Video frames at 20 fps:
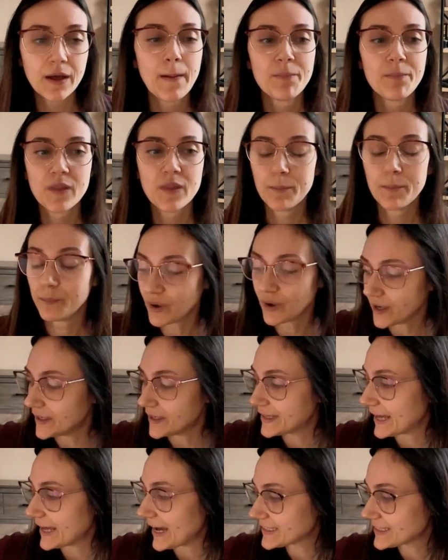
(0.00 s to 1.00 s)
But
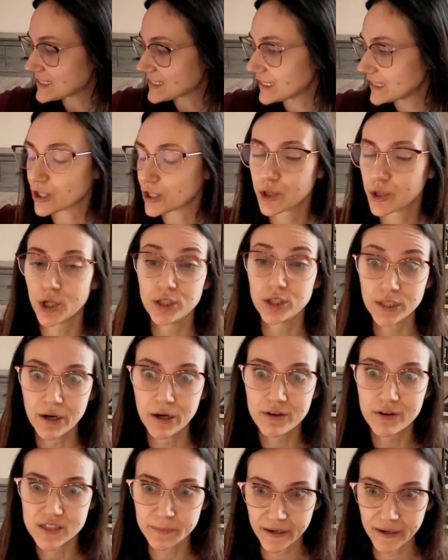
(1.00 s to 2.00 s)
that's like the
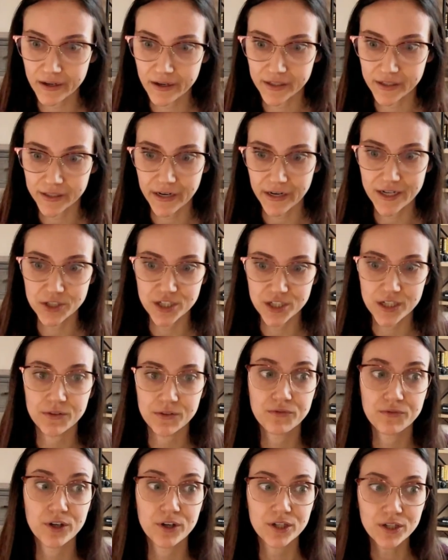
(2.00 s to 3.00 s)
lowest barrier to entry
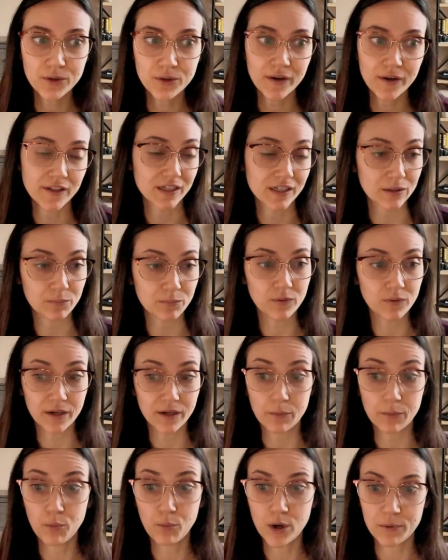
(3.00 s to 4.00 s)
for you on like
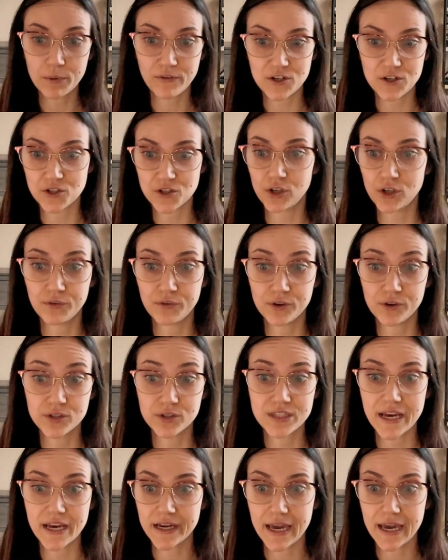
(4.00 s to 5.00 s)
a more professional. If you're
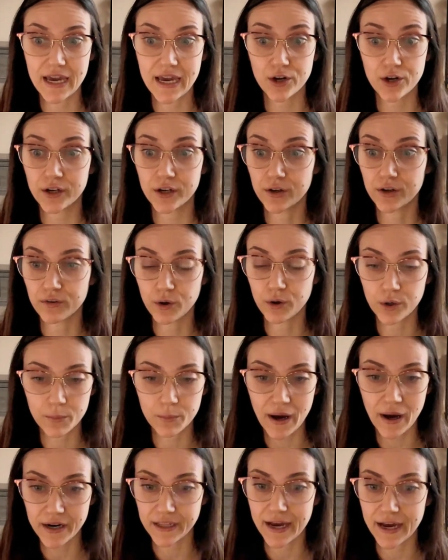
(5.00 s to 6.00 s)
saying, hey, you're going to record a
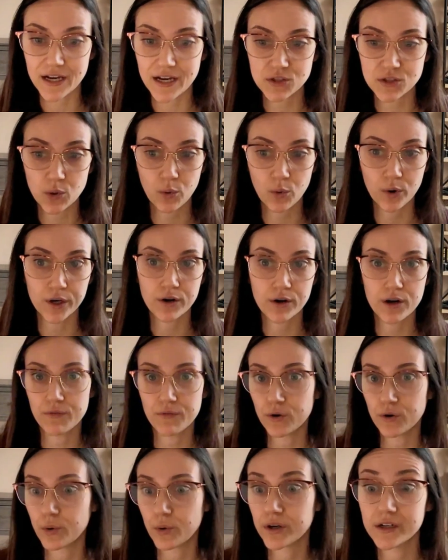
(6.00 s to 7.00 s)
podcast or you're going to
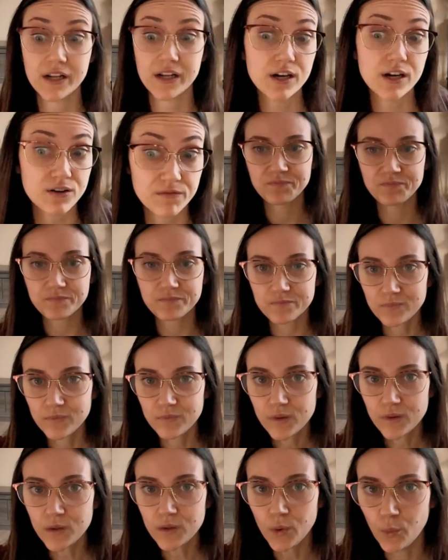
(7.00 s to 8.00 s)
record an interview,
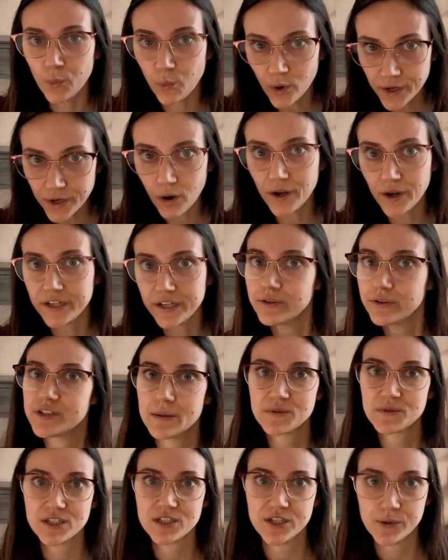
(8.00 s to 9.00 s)
what audio
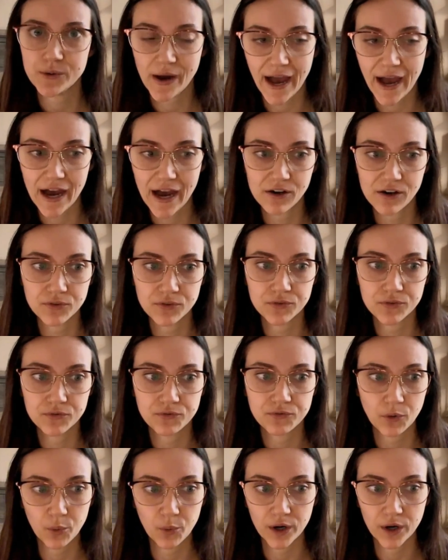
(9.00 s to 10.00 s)
tips do you have
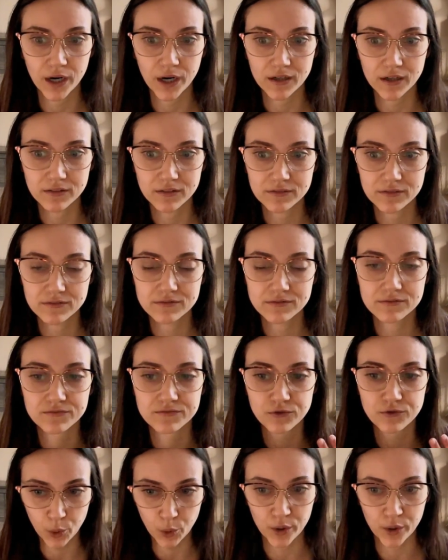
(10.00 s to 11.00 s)
for
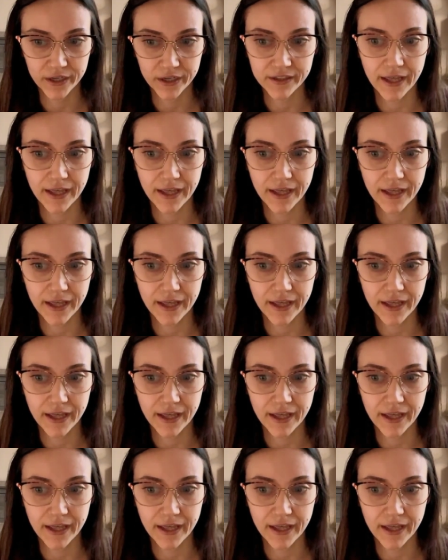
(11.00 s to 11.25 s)
recording that?